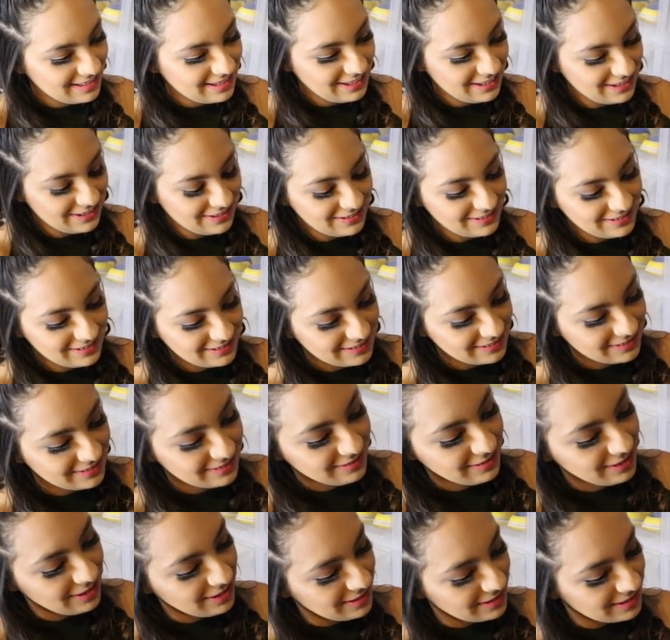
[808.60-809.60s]
Oh,
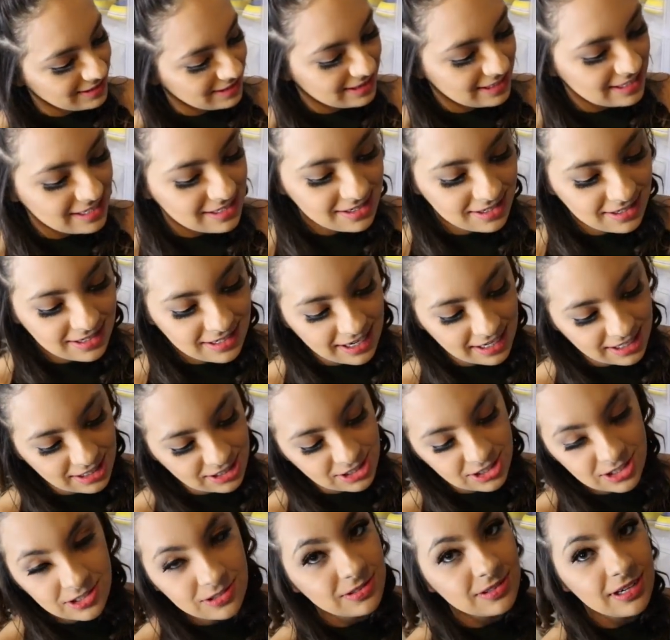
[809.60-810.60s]
well, these are a
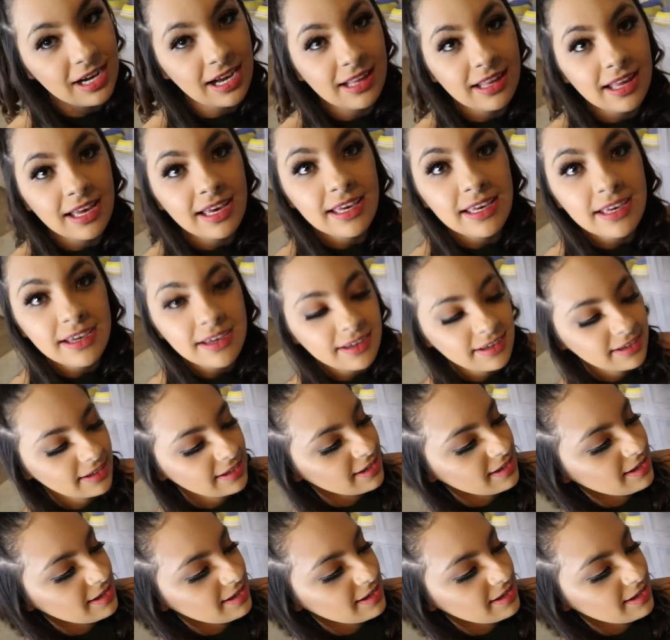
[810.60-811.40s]
nice shoe. I like it.